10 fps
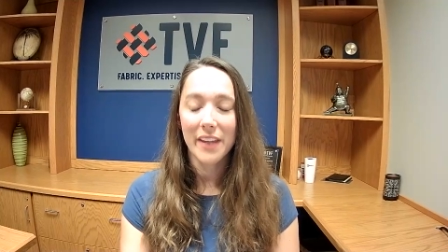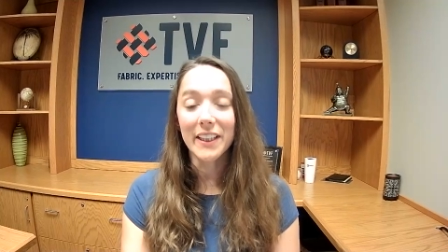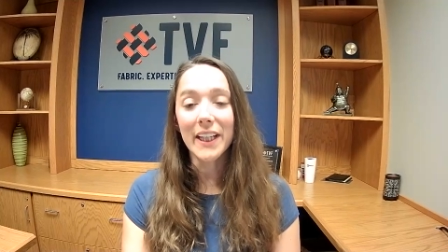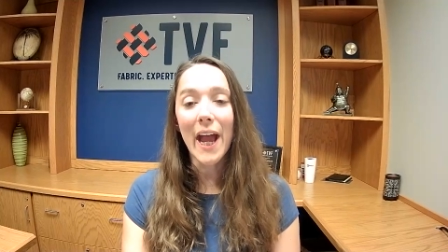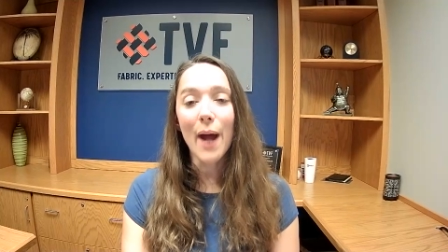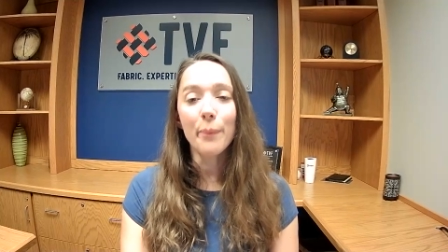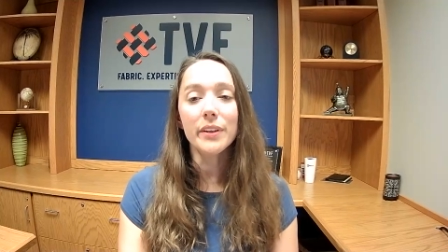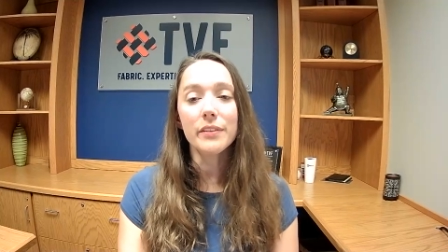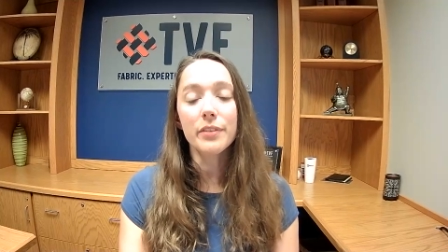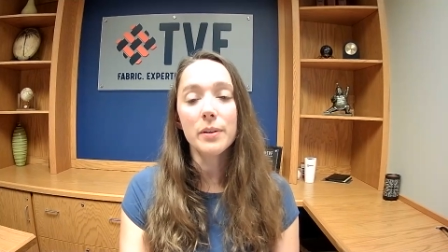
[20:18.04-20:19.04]
I think it
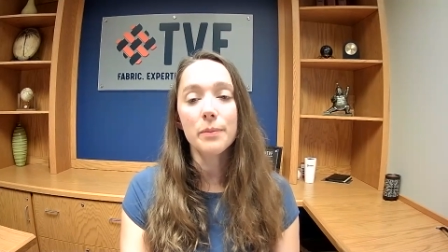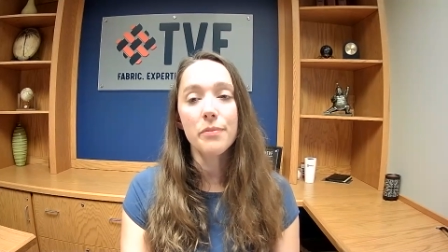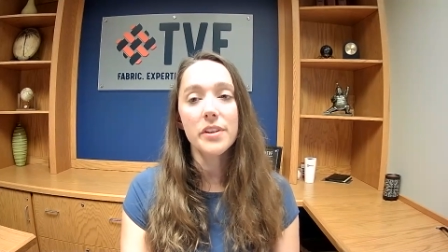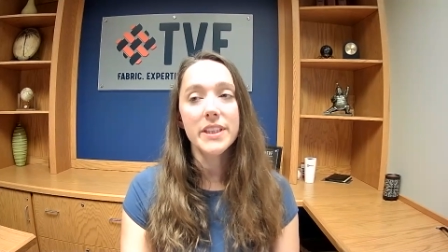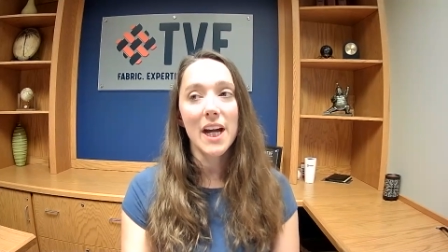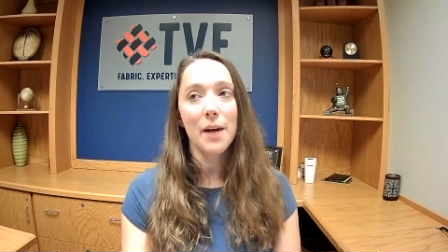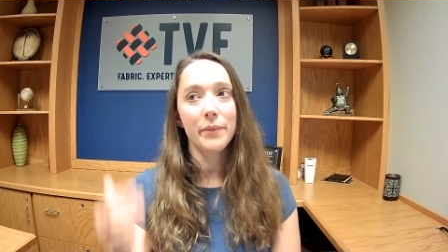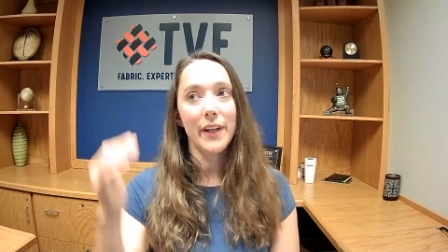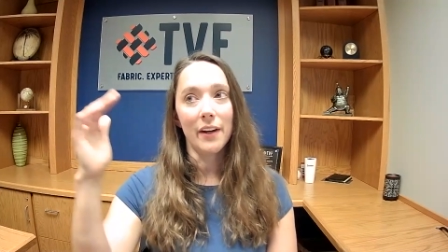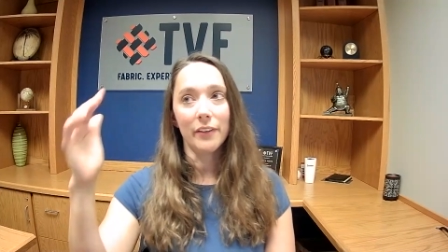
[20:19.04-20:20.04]
happened from the
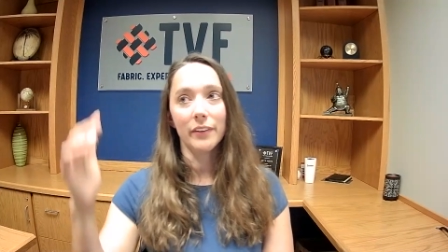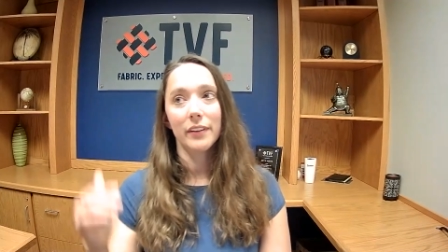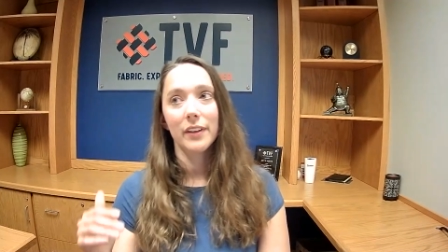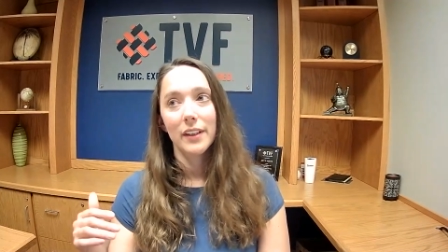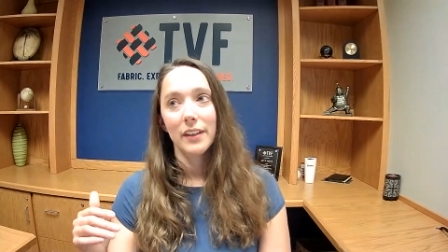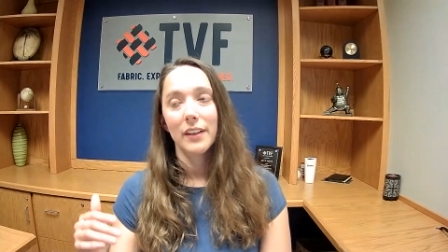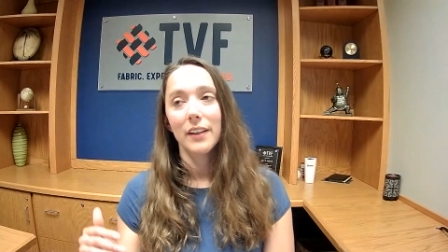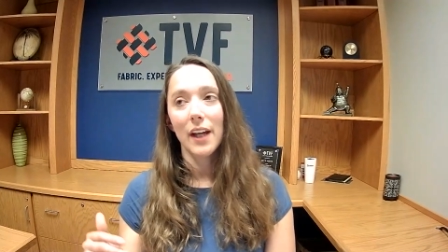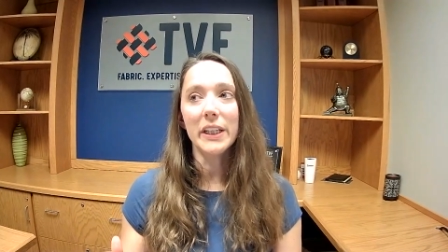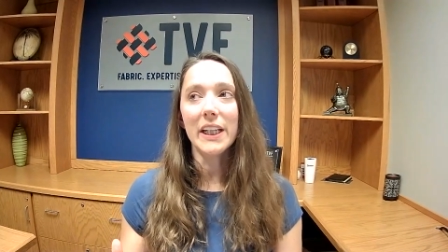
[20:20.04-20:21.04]
top down
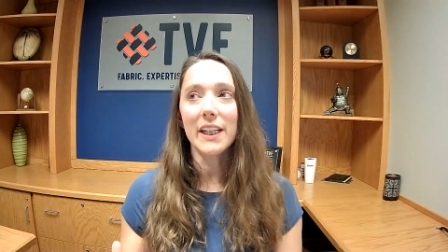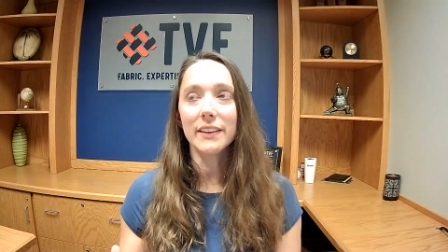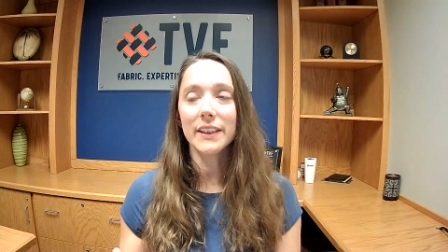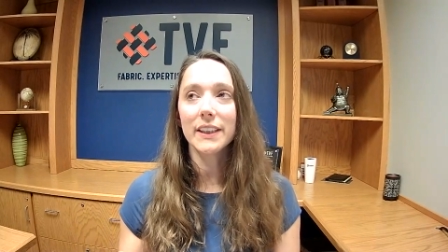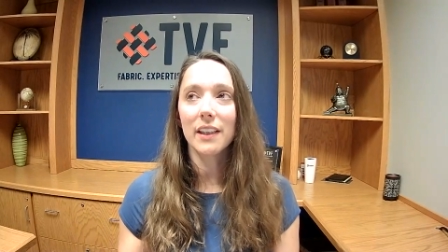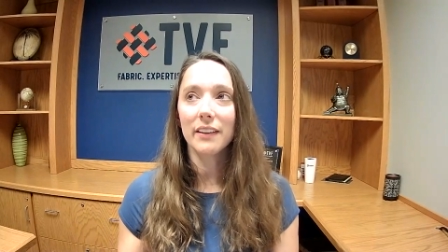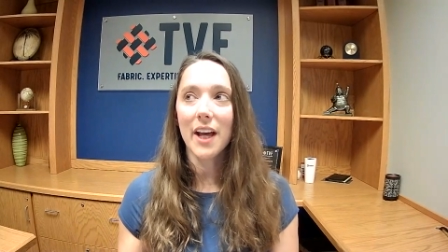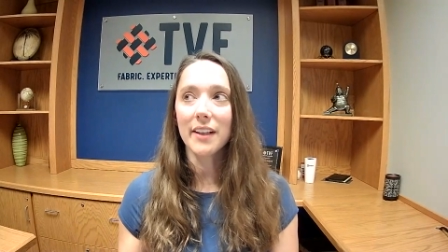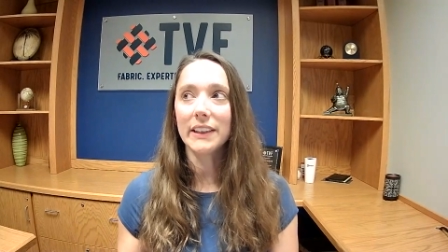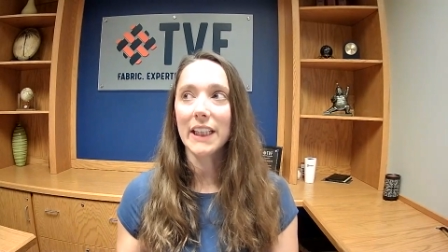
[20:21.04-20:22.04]
because a
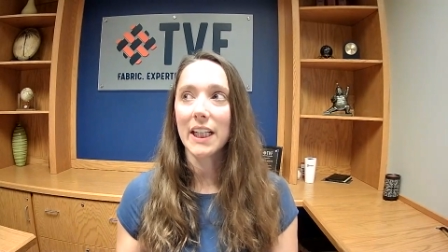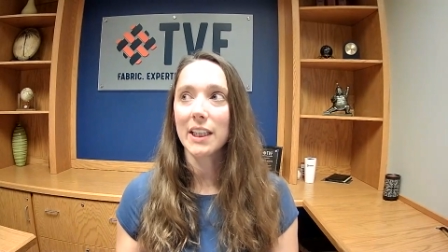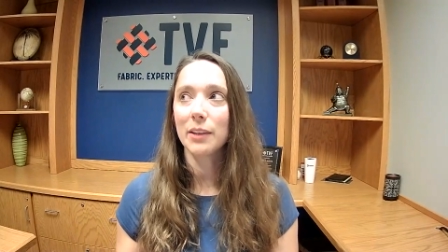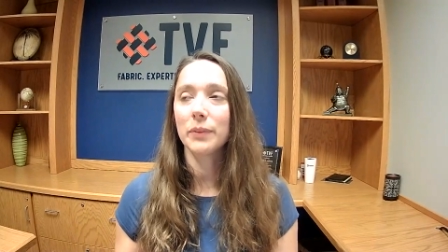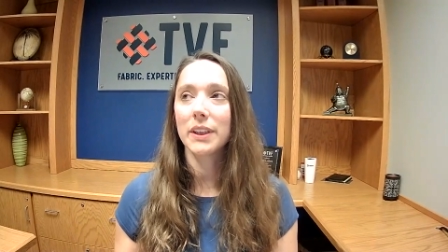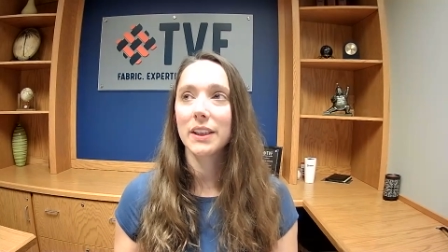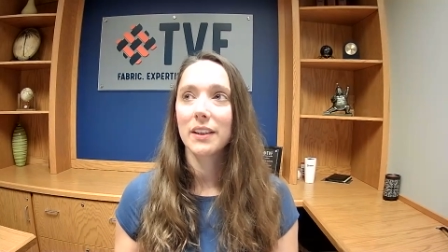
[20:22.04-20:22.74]
lot of times